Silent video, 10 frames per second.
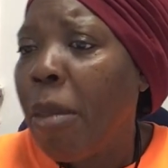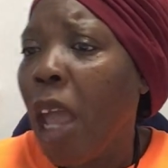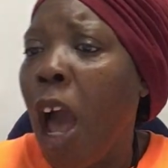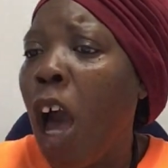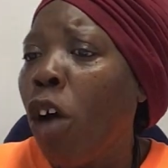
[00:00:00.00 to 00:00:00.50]

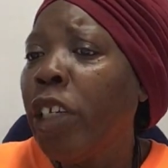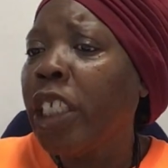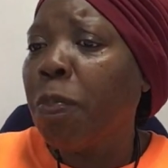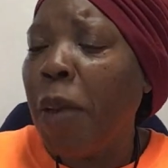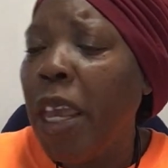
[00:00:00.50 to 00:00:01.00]
I only
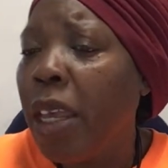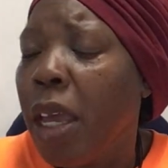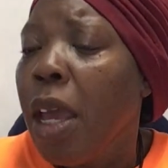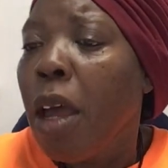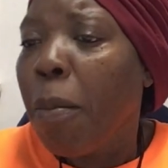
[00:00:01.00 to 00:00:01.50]
speak
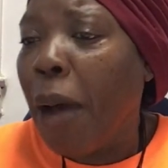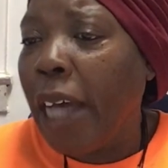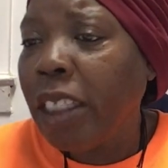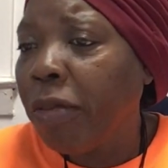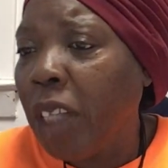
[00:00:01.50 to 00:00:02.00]

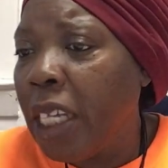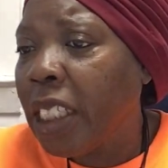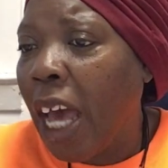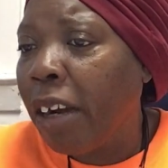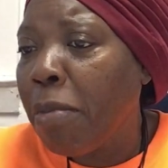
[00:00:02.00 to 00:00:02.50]
positive things
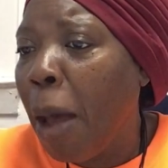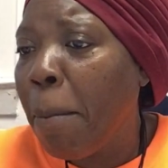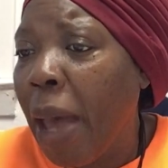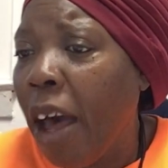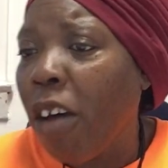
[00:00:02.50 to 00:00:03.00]
out of my
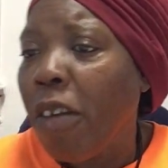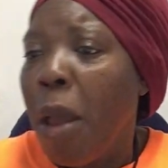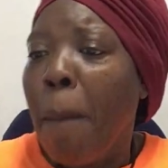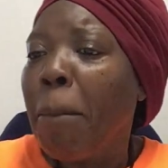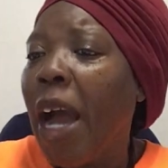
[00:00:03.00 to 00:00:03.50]
mouth.
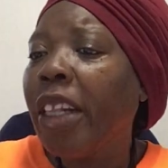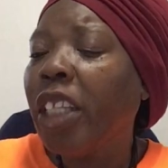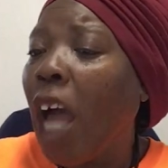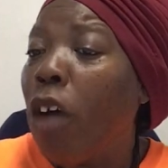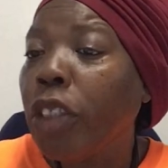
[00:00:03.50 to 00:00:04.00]
My
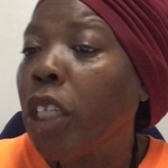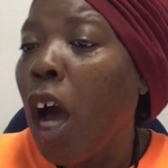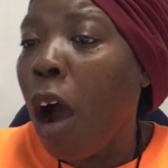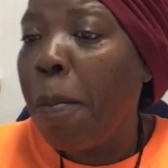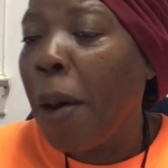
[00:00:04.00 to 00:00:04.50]
thoughts
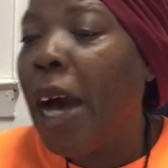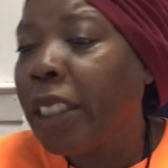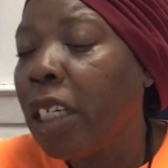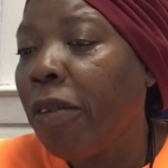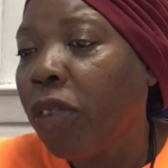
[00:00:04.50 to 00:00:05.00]
are
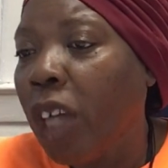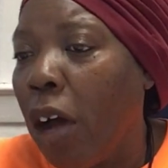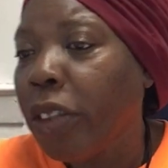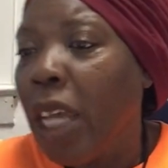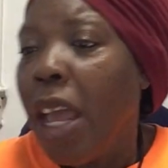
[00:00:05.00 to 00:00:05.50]
positive
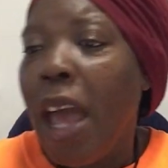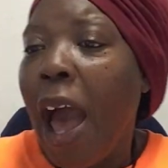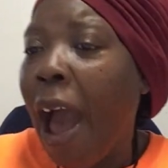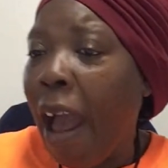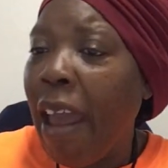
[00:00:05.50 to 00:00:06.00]
thoughts.
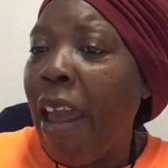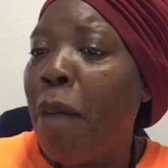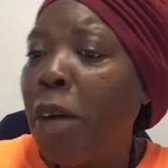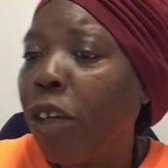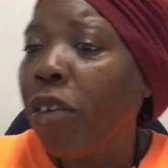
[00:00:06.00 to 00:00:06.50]
I
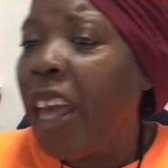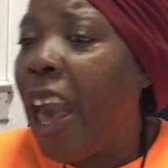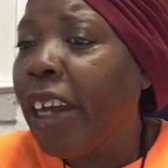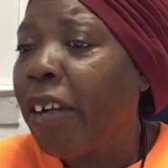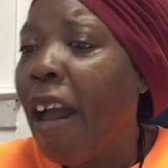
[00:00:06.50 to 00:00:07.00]
am a
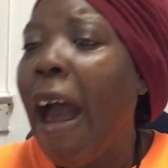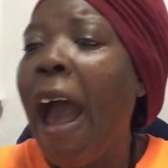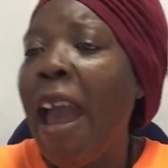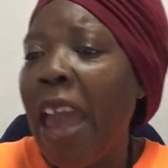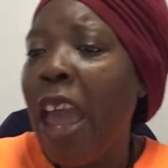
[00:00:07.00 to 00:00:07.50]
creator.
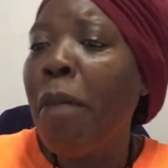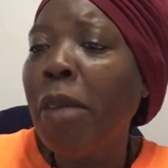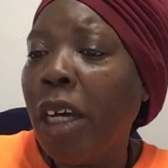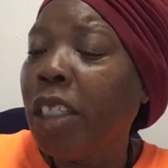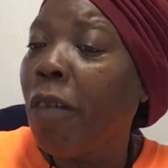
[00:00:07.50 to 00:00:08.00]
I am
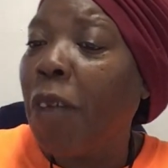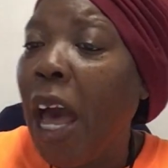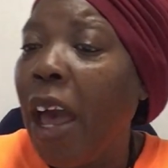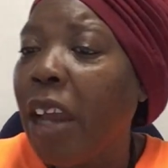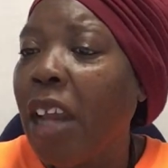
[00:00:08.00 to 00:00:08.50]

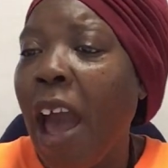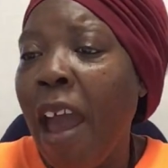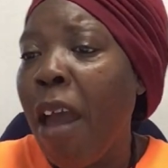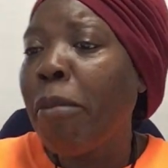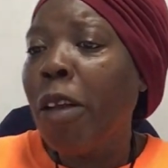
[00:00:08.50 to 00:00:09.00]
divine.
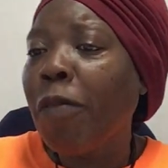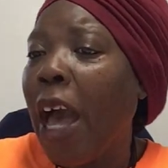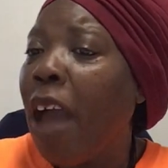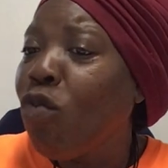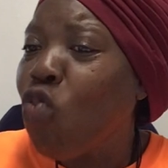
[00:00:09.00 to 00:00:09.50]
I am
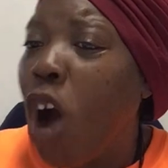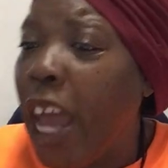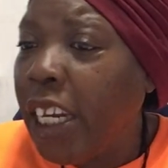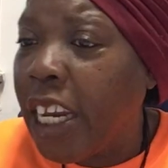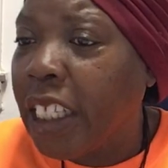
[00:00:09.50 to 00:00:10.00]
divine
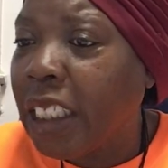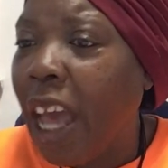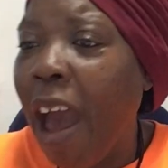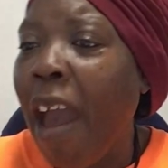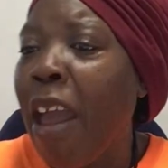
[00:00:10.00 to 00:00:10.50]
oneness.
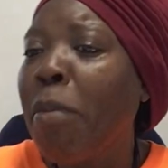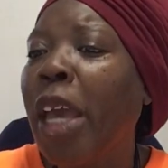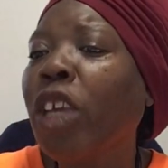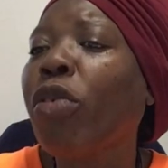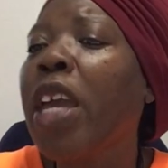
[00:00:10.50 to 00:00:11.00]
I am
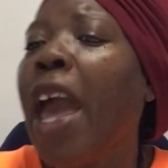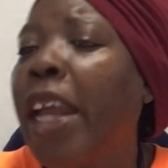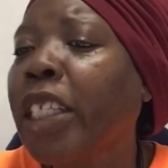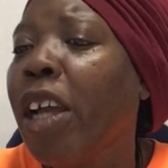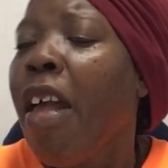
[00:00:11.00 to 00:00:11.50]
a
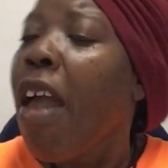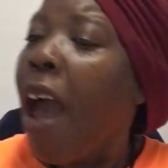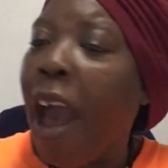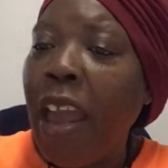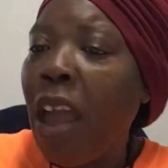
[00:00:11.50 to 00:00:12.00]
creator.
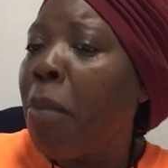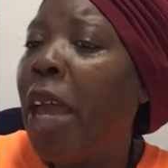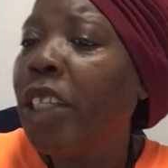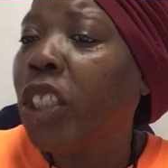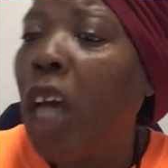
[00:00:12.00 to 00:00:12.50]
I am
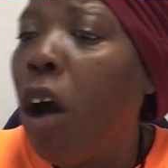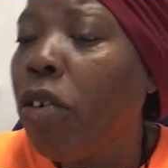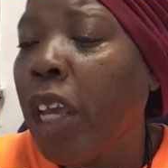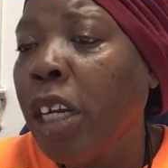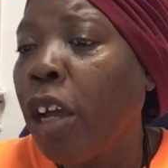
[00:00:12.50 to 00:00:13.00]
a
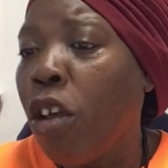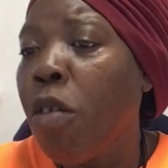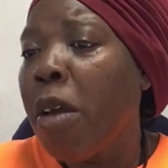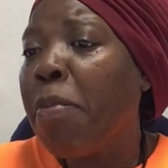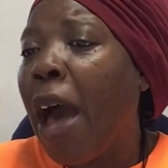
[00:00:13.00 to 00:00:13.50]
soul in a
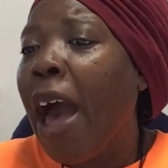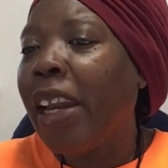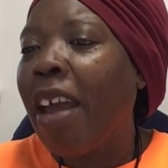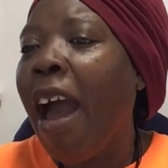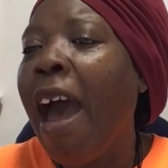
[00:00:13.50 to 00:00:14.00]
human
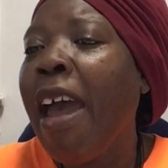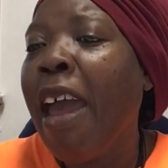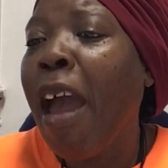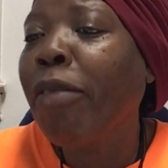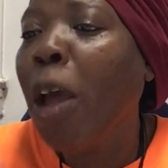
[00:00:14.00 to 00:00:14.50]
body. I
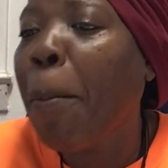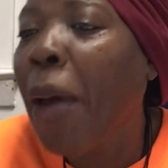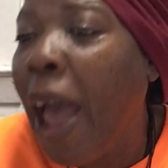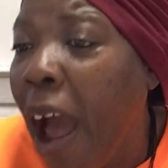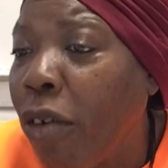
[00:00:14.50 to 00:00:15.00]
have the
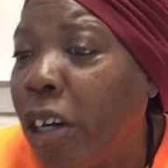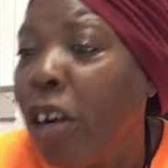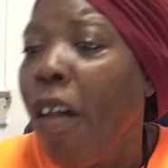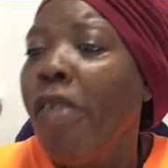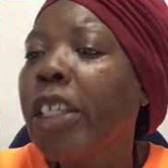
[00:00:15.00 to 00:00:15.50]
power
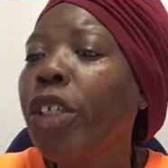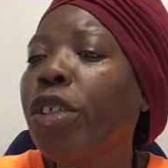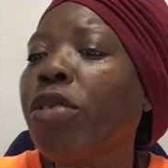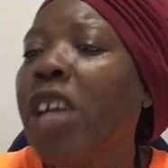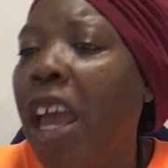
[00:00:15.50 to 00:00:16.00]
to
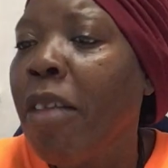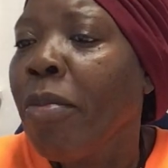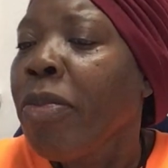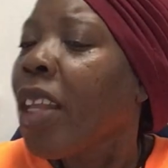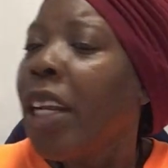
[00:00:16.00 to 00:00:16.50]
create
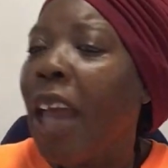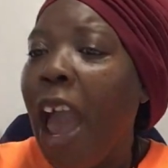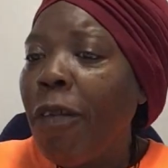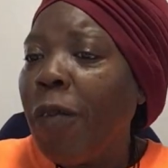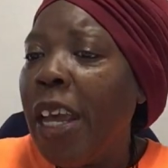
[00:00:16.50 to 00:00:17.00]

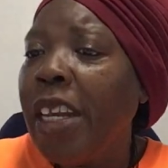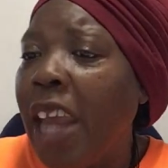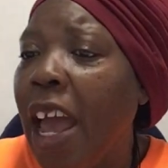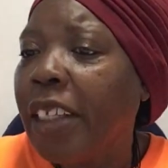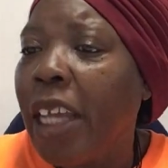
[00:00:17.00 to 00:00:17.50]
life and
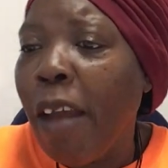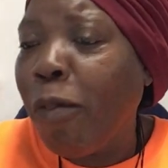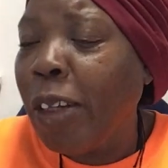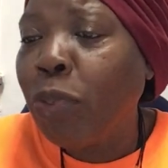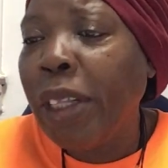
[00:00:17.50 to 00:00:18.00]
death
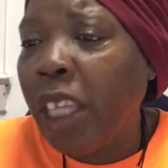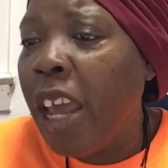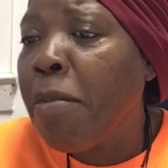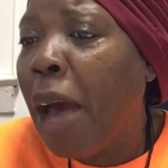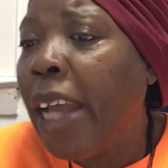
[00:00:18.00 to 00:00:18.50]
if it's
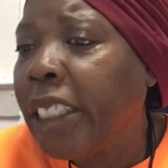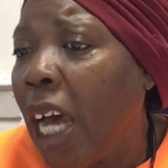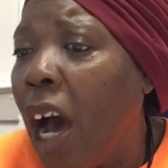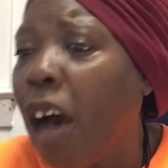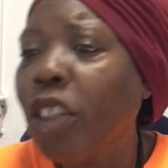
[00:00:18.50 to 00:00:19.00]
within my
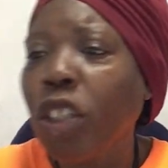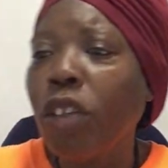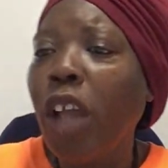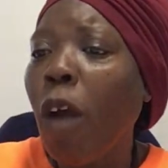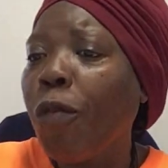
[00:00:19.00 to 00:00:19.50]
tongue. So
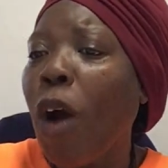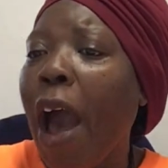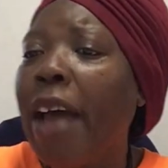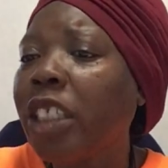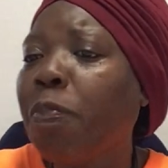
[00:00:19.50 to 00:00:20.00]
therefore,
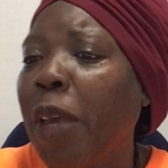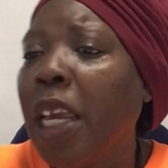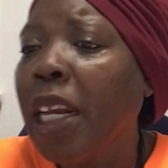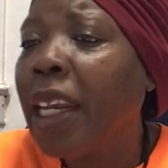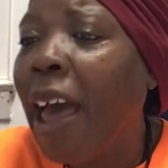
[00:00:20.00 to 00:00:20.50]
I
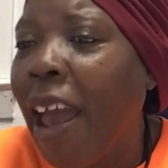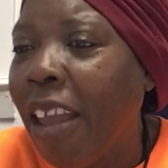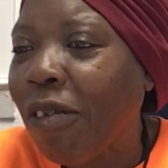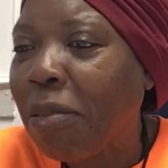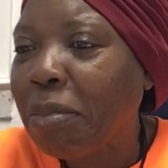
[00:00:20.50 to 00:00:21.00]
speak life.